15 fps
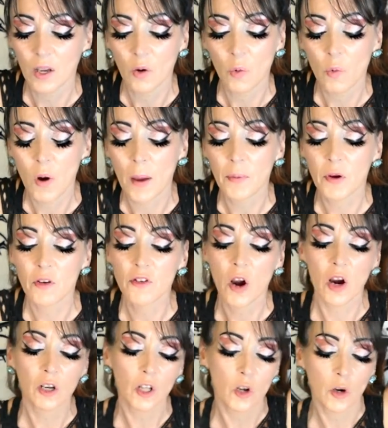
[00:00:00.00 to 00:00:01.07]
wrap your
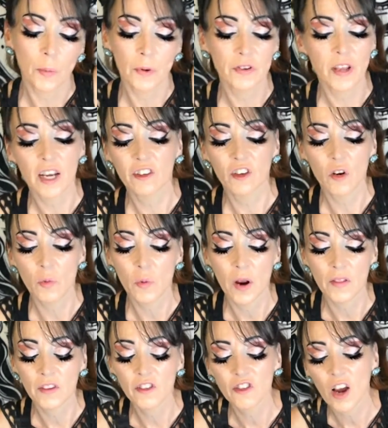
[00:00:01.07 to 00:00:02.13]
dark cloak of protection around
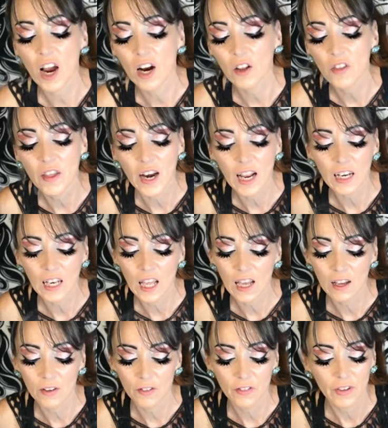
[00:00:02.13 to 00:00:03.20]
this child that I
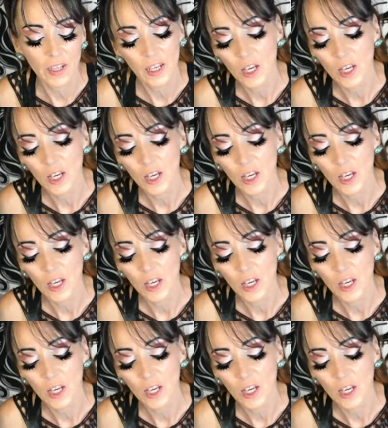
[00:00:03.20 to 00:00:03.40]
love.